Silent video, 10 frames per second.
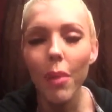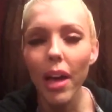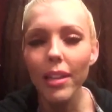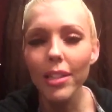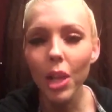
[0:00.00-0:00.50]

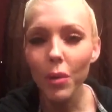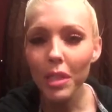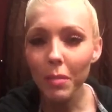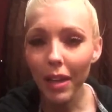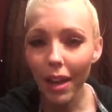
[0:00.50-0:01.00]
but it's
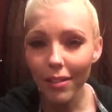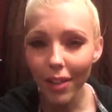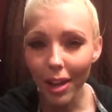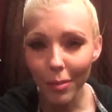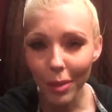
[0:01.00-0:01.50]
always been
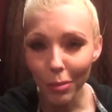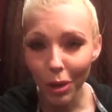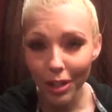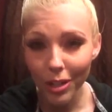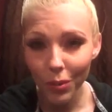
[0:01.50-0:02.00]
kind of out of my
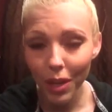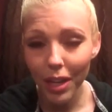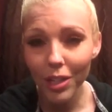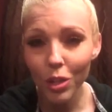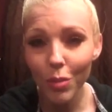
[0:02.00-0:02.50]
price
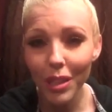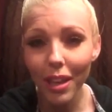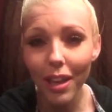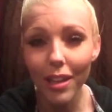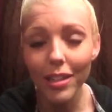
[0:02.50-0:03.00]
range
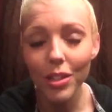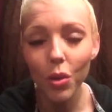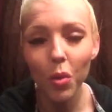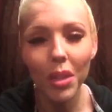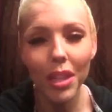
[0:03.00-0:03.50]

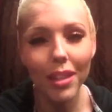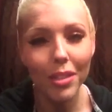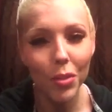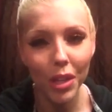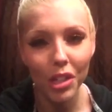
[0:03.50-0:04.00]
because normally
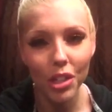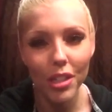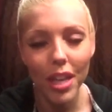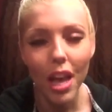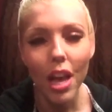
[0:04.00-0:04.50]
this
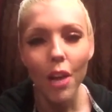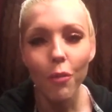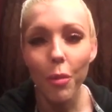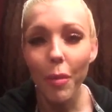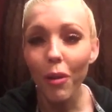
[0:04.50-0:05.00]
ranges
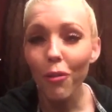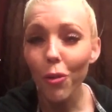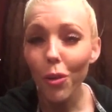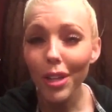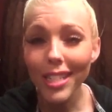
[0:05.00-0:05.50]
from
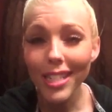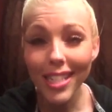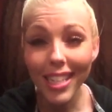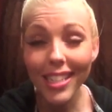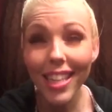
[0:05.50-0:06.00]
about $4,000
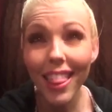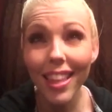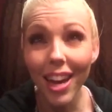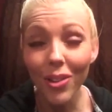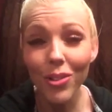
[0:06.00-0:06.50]
to
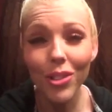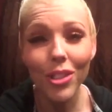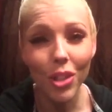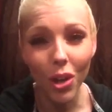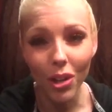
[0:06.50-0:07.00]

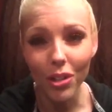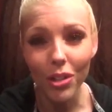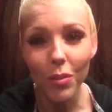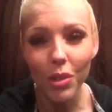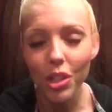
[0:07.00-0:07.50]

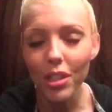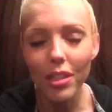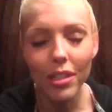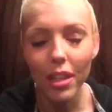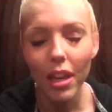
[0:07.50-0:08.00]
$6,000, which
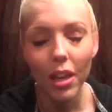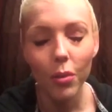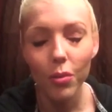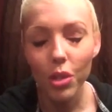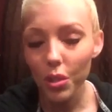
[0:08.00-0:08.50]
is
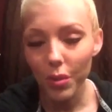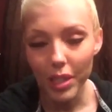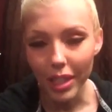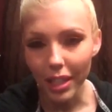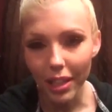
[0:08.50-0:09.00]

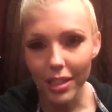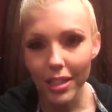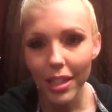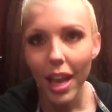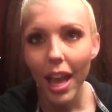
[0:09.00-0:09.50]
just
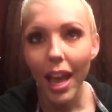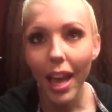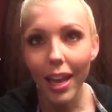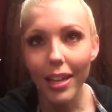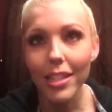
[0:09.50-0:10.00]
ridiculous.
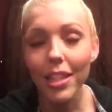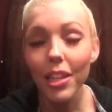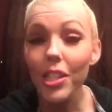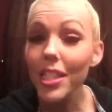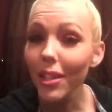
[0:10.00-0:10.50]
And
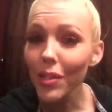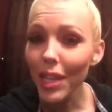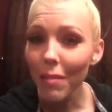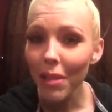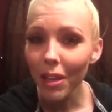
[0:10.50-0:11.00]
there's
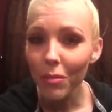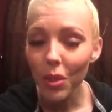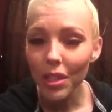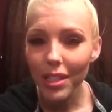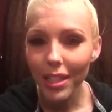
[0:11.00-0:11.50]
downtime that
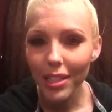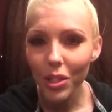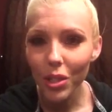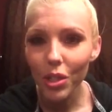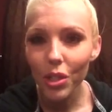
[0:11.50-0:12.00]
comes with this
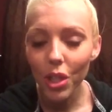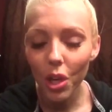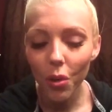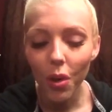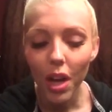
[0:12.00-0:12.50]
laser,
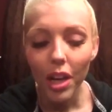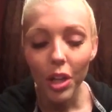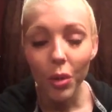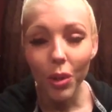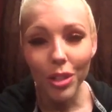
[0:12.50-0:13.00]
so
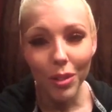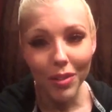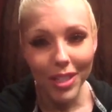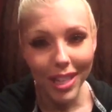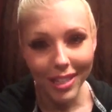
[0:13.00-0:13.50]
you
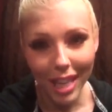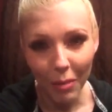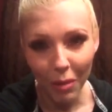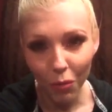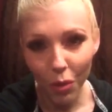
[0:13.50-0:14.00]
also have to take
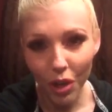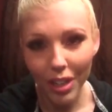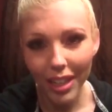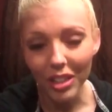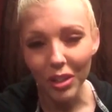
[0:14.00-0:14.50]
time off
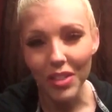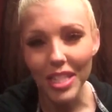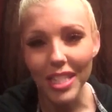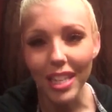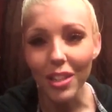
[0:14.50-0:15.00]
work and you
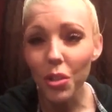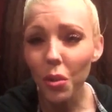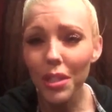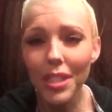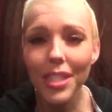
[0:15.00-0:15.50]
have to stay
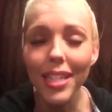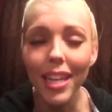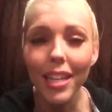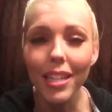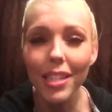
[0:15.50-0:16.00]
indoors and
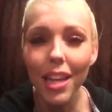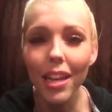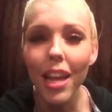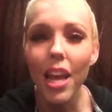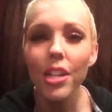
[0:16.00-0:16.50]
stay out of the
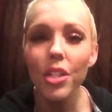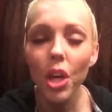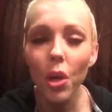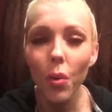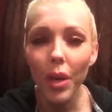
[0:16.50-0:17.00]
sun.
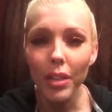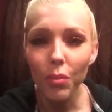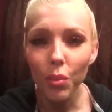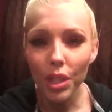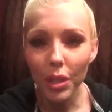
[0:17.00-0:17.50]
So
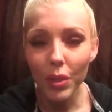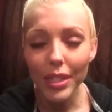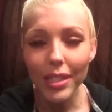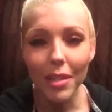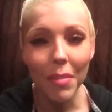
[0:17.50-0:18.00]
it really
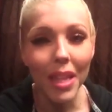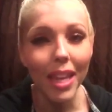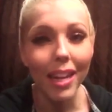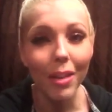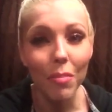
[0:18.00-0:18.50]
wasn't
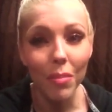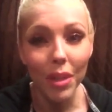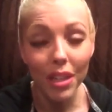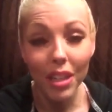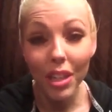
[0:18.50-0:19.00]
something that I
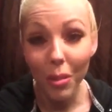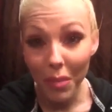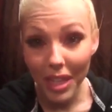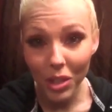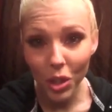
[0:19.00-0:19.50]
could
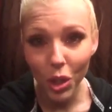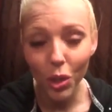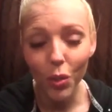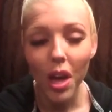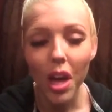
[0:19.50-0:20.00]
commit
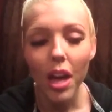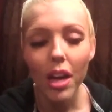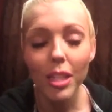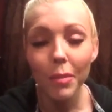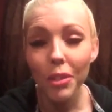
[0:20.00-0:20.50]
to,
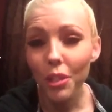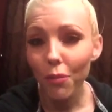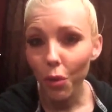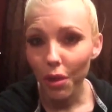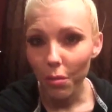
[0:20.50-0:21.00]

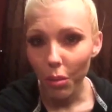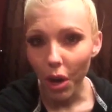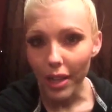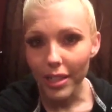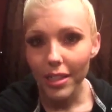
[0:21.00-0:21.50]
especially for the
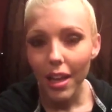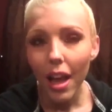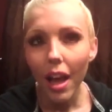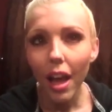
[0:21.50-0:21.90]
price.